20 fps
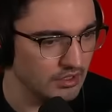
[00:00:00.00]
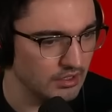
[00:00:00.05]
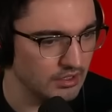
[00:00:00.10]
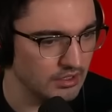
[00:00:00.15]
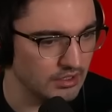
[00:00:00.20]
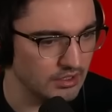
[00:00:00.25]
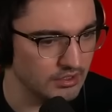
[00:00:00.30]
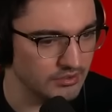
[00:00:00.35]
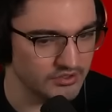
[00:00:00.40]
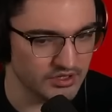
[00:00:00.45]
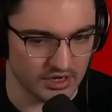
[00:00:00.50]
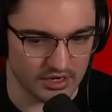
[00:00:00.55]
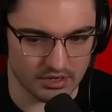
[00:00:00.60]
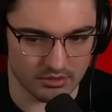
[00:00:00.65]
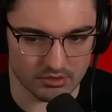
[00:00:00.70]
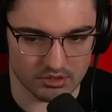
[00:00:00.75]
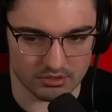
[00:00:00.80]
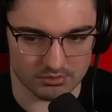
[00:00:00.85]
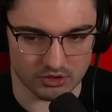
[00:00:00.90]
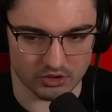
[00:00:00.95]
So yeah, now
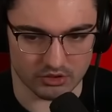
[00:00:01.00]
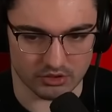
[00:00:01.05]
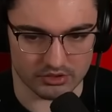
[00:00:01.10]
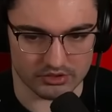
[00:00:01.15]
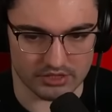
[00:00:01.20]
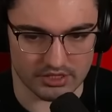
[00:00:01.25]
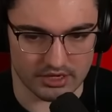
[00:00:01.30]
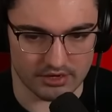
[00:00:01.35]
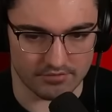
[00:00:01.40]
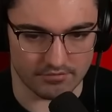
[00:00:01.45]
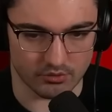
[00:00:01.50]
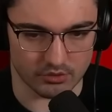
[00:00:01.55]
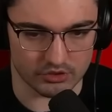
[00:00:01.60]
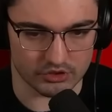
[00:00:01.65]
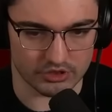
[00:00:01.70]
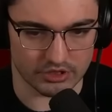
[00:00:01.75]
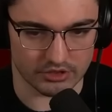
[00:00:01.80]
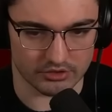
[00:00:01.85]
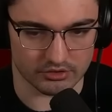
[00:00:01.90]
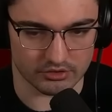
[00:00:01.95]
we're able to go outside, force
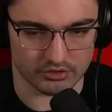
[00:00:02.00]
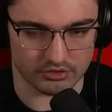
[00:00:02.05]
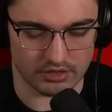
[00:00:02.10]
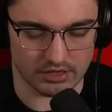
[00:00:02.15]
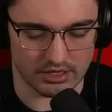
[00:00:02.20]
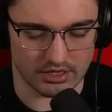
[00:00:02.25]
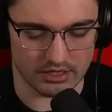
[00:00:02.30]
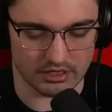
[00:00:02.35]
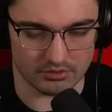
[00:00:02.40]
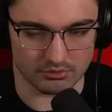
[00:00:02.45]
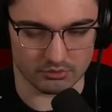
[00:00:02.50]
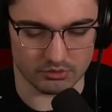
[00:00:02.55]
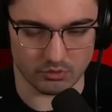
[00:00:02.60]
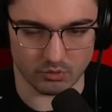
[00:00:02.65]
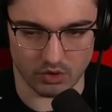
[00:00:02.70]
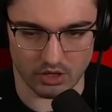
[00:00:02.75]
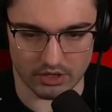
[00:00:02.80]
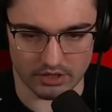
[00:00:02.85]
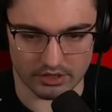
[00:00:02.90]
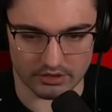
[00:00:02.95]
shelter, and we
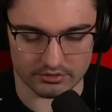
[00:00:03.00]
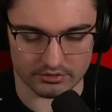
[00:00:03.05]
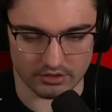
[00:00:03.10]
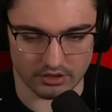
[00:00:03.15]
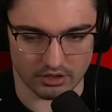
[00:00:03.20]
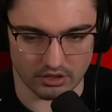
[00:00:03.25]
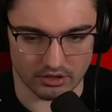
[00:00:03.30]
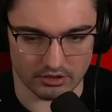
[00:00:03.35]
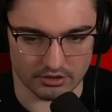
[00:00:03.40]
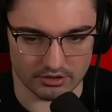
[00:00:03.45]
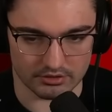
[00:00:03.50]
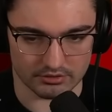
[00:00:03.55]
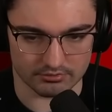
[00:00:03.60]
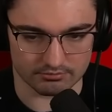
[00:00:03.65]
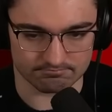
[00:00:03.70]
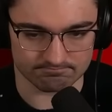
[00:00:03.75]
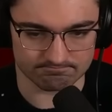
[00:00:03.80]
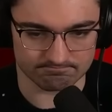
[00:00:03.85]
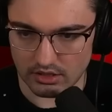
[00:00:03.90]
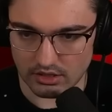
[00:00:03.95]
want it
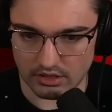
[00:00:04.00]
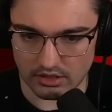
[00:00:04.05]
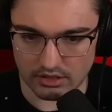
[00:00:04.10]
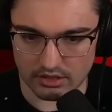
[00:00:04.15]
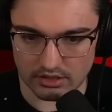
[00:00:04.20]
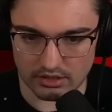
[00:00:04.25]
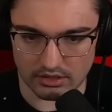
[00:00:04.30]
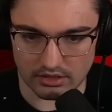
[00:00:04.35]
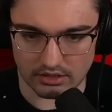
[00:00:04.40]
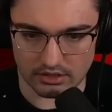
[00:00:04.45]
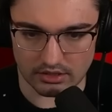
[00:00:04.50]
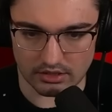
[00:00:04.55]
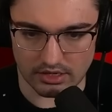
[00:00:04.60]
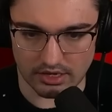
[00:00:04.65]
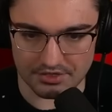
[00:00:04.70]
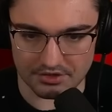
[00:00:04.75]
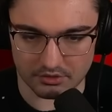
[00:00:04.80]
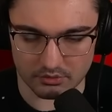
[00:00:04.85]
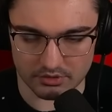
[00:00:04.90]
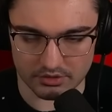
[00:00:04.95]
on...
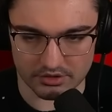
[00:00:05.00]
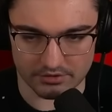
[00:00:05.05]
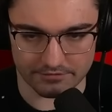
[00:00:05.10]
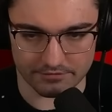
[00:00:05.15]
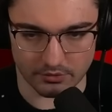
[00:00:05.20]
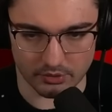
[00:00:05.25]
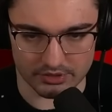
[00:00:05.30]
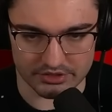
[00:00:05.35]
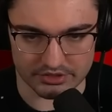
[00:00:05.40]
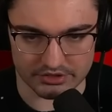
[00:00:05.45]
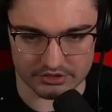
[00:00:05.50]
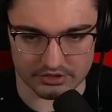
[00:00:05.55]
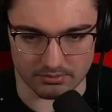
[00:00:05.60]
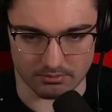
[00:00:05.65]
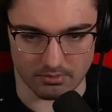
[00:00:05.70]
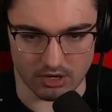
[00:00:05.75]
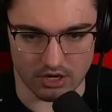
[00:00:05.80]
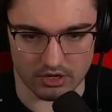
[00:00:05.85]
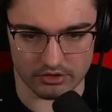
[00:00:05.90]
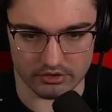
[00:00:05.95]
I think we're going to force it
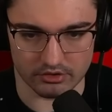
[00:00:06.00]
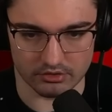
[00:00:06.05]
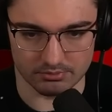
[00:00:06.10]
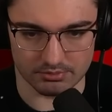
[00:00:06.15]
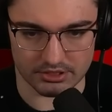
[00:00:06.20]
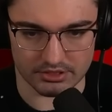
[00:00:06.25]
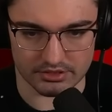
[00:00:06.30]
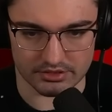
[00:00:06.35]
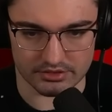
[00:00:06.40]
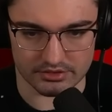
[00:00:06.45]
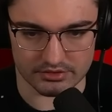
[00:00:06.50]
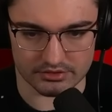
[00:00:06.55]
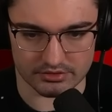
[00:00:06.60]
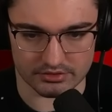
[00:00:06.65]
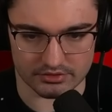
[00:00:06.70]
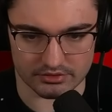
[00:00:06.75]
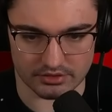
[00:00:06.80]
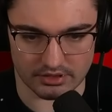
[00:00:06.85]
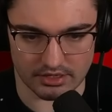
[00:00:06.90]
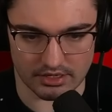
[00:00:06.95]
tomorrow
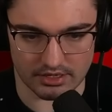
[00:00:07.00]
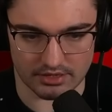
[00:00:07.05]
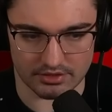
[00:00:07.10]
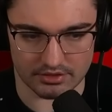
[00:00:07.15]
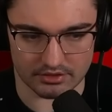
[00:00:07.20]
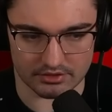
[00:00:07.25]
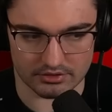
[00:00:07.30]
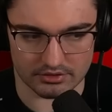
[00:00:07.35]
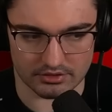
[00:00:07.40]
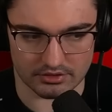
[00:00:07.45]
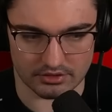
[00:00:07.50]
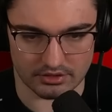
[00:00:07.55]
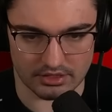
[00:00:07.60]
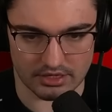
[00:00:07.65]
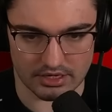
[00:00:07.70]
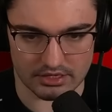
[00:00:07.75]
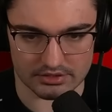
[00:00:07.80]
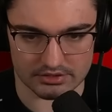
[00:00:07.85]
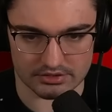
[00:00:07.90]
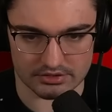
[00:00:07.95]
because I think the
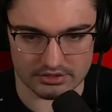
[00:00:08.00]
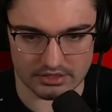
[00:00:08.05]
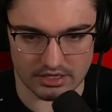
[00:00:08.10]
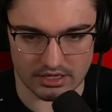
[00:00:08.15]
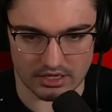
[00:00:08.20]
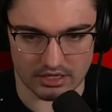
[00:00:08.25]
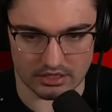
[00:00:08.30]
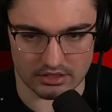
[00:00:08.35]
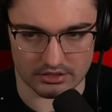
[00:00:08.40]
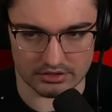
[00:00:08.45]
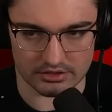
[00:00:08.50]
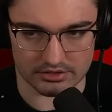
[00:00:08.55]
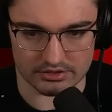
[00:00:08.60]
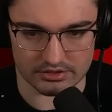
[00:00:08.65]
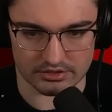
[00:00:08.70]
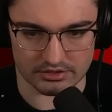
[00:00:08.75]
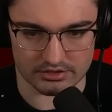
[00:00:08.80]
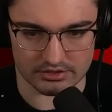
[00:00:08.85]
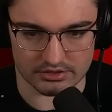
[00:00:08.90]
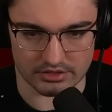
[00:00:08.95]
next day
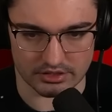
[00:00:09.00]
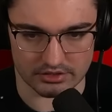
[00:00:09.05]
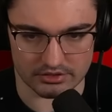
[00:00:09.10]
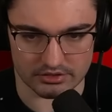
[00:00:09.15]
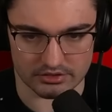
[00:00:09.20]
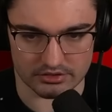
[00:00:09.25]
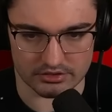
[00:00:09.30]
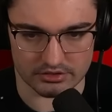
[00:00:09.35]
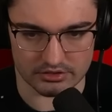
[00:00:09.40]
doesn't exist.